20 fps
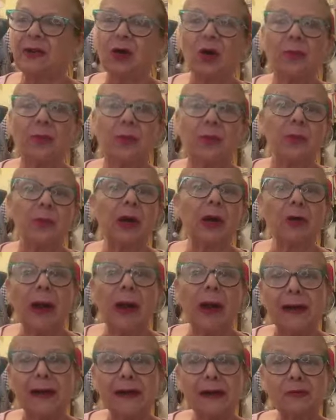no,
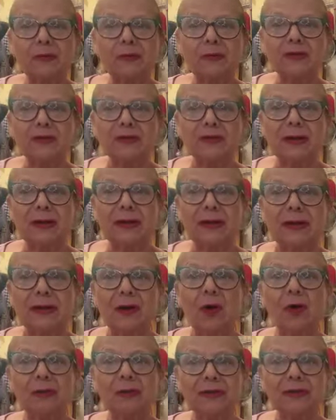pomegranate was the
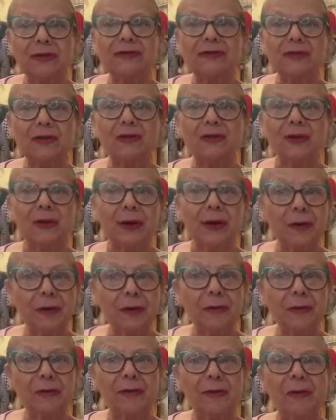oldest fruit on
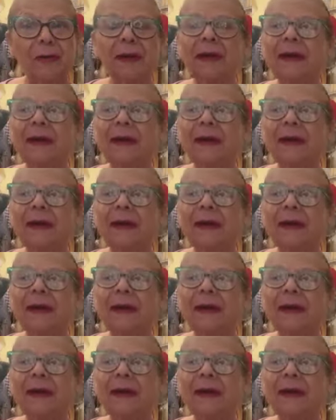earth.